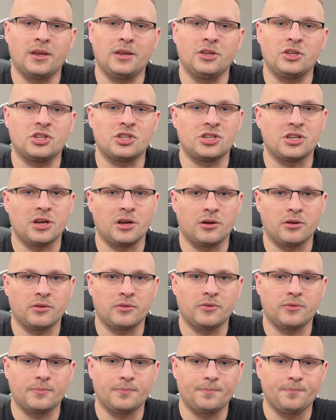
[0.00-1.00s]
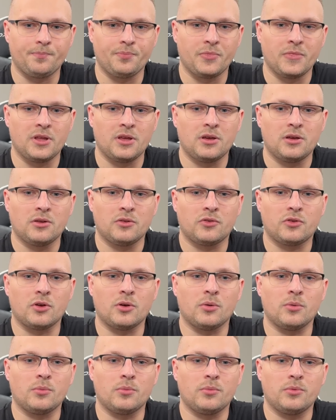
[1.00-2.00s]
shares.
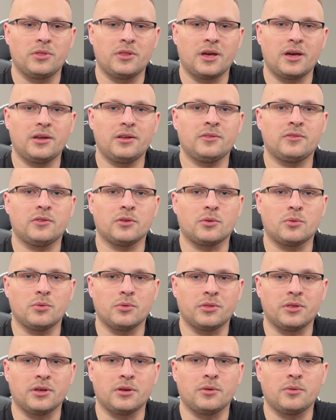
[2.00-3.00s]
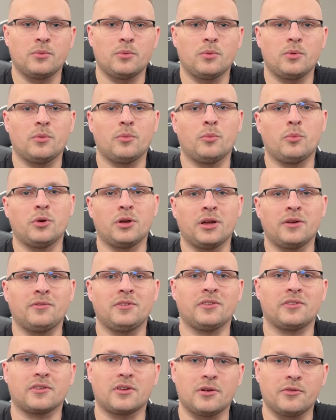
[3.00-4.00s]
So that is the cool thing, what I've
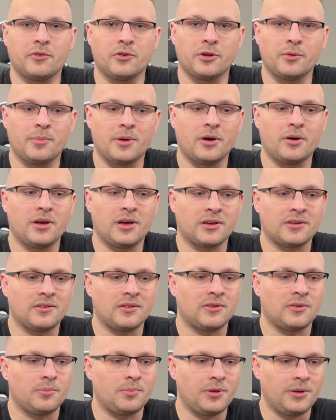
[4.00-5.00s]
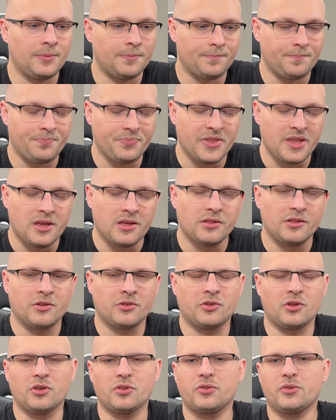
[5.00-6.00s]
discovered about XSP.
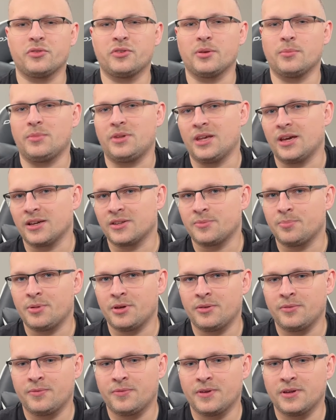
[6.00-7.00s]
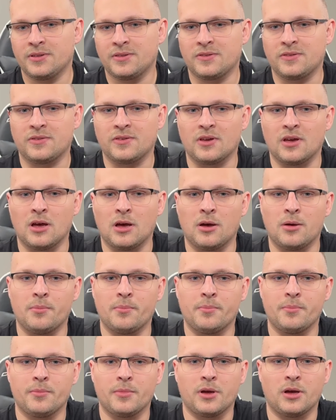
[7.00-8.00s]
There's also some tax benefits,
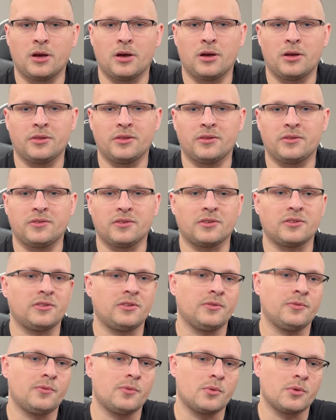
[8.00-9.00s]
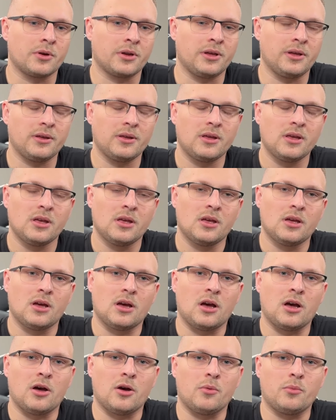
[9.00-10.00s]
the 60/40,
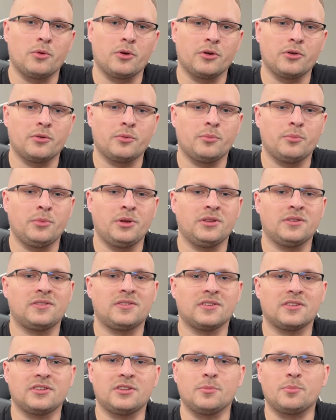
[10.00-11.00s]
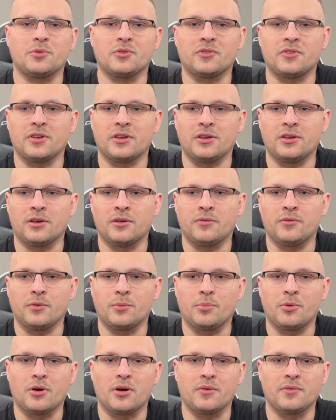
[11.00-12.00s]
where it means 60% of your
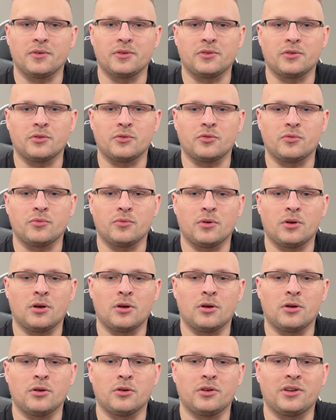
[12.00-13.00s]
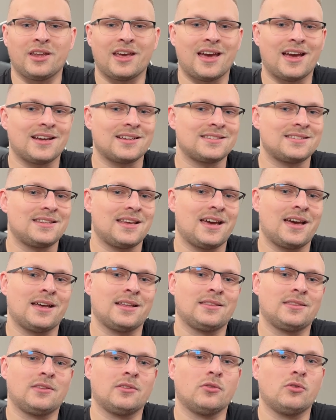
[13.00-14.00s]
profits are taxed
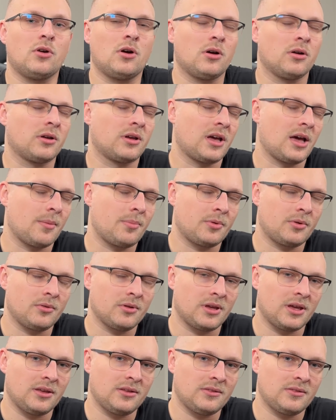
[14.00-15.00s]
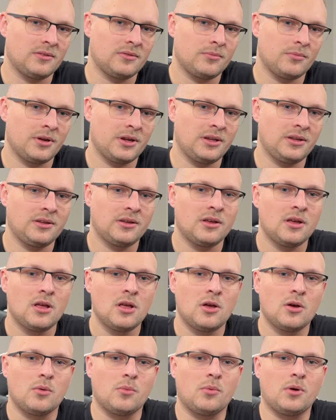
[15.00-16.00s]
at the long capital gains rate,
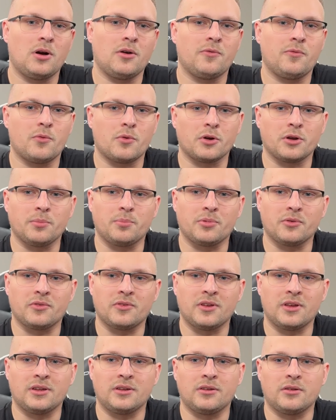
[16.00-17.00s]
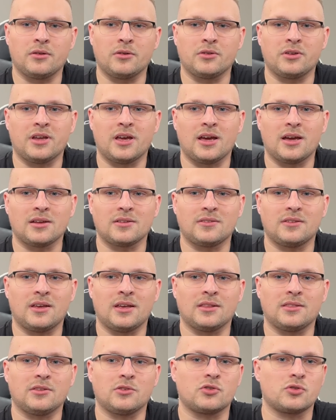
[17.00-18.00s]
while 40% are taxed
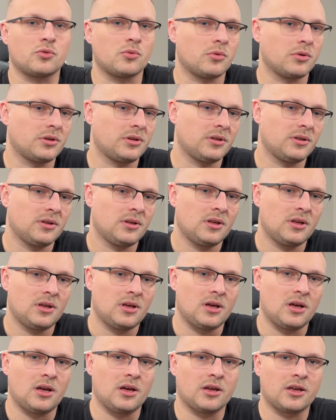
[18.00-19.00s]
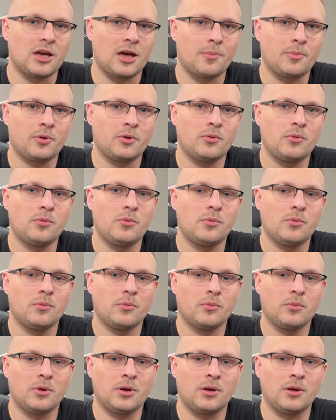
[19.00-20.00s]
at the short capital
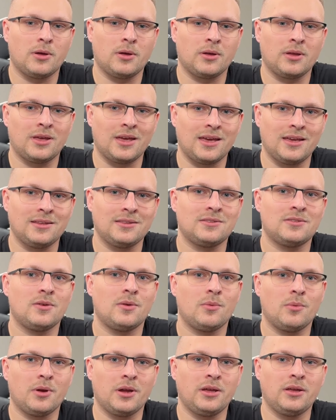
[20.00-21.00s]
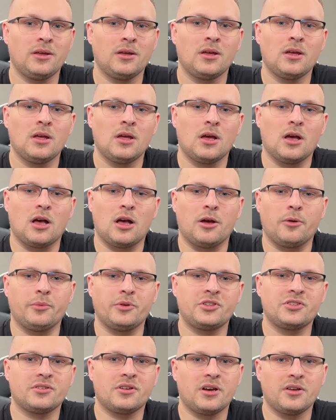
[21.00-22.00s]
gains rate,
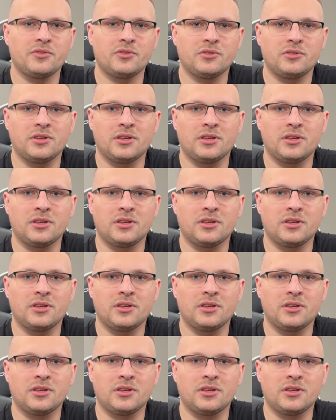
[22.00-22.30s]
which allows